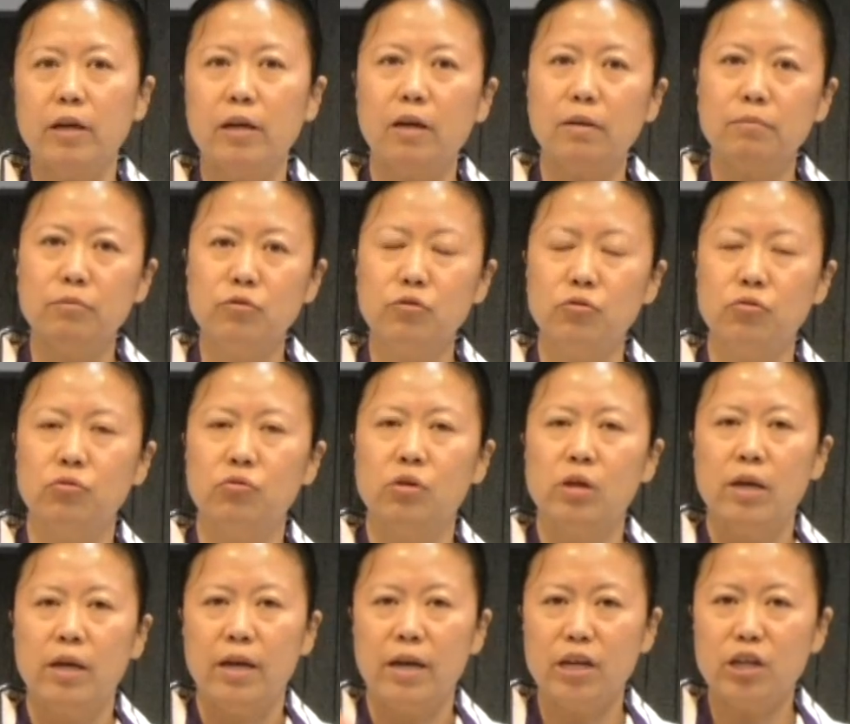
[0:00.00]
it comes to
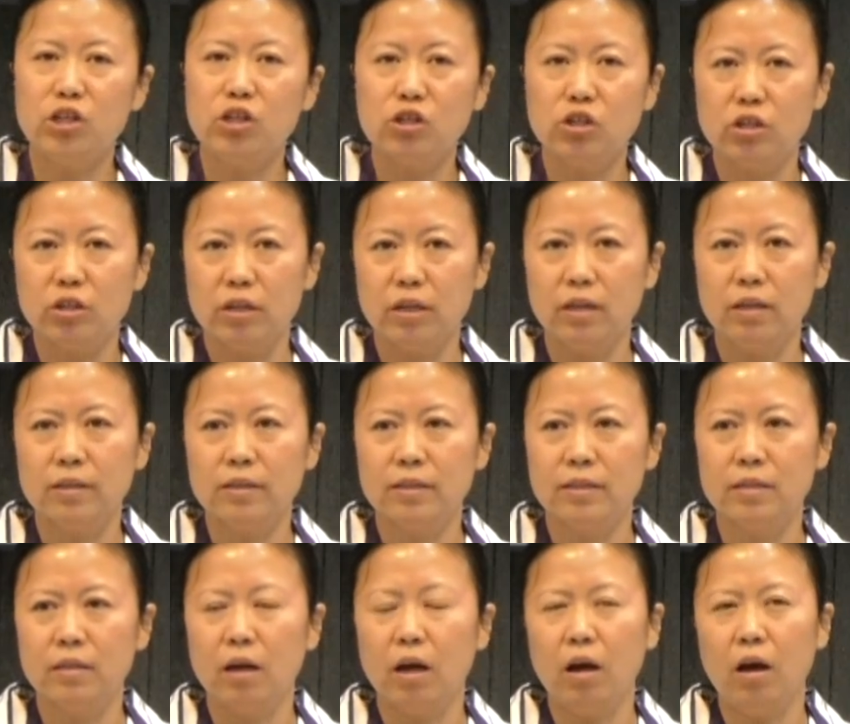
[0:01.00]
Asian cooking,
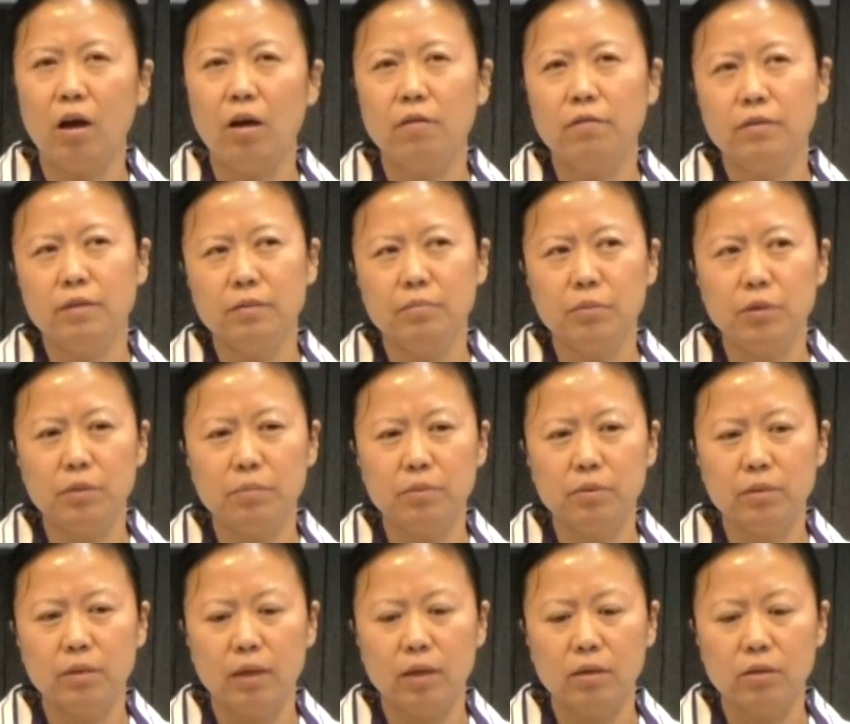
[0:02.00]
often people
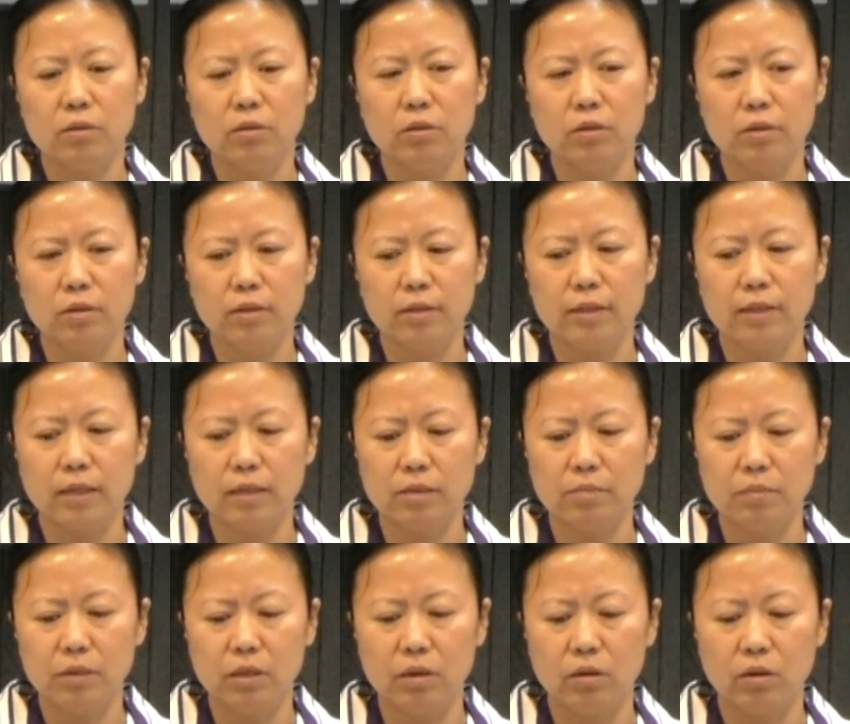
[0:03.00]
tend to cook the
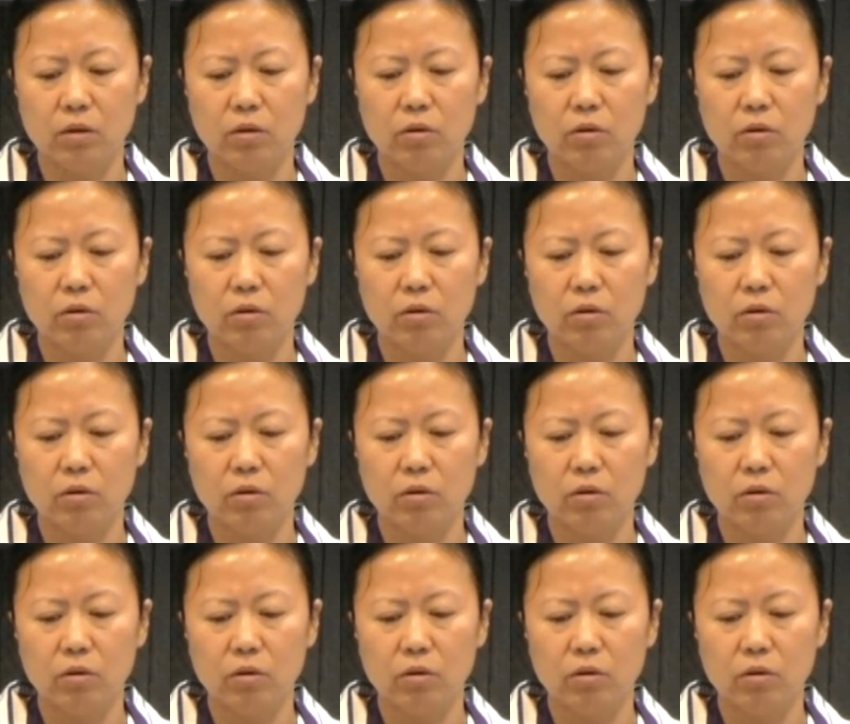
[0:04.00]
sesame